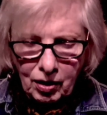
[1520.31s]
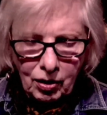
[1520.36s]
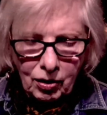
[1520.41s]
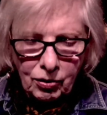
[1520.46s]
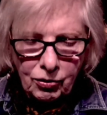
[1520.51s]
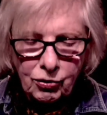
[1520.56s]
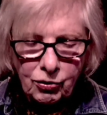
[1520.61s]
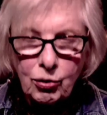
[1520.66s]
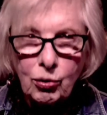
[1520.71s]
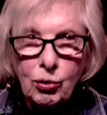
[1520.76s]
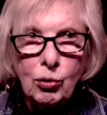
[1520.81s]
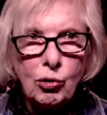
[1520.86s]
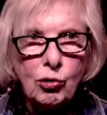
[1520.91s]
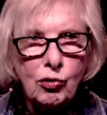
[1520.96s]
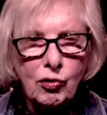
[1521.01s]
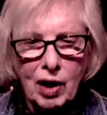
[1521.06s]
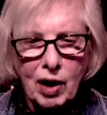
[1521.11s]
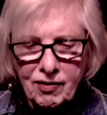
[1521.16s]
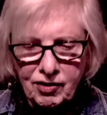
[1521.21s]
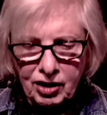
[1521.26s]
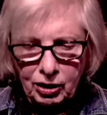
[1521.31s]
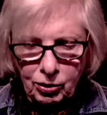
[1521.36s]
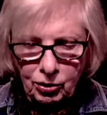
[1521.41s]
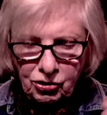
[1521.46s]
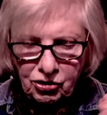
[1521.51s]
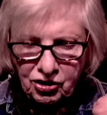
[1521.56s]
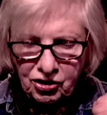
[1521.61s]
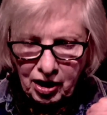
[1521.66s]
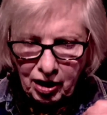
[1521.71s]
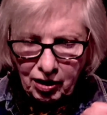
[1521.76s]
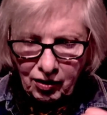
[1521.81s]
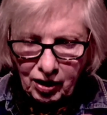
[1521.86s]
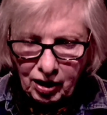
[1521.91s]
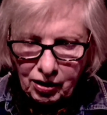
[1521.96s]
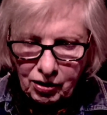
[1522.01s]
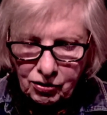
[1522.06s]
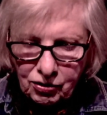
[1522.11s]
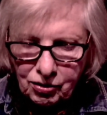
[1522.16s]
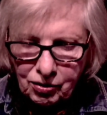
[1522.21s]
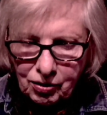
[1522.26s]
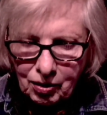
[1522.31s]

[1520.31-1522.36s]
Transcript: two revolutionaries.